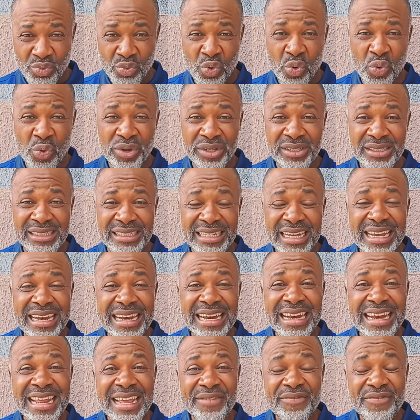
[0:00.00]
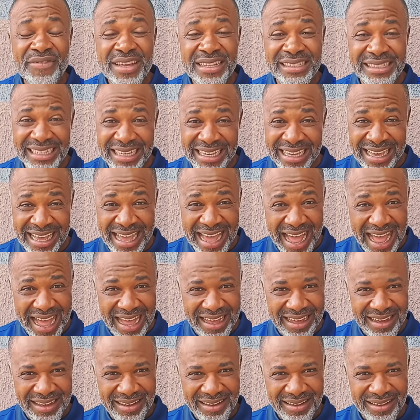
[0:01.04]
we will still leave it
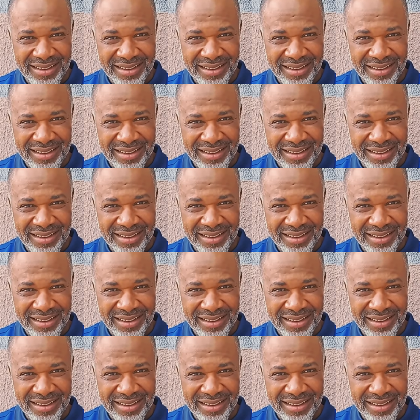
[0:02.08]
here